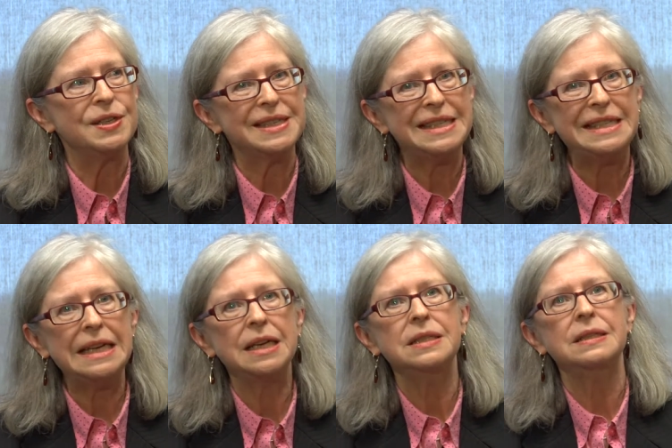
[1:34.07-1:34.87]

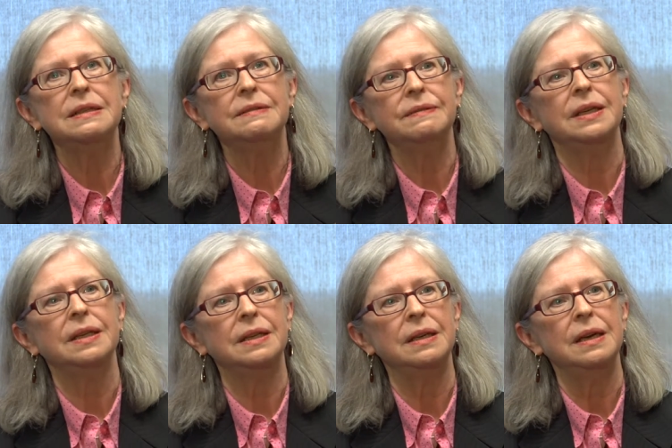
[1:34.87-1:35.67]
distinctive
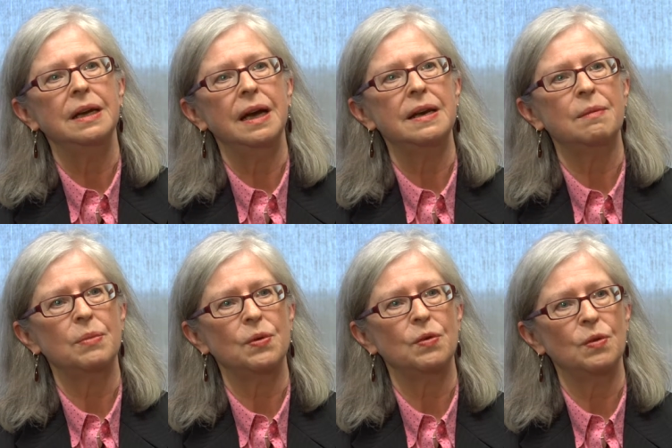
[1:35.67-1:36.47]
in a
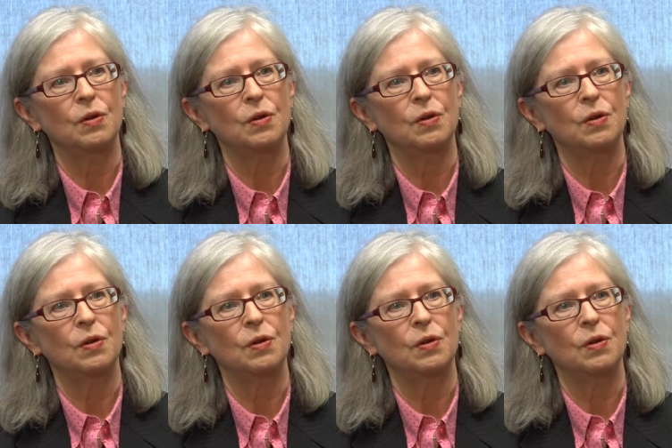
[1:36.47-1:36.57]
number of,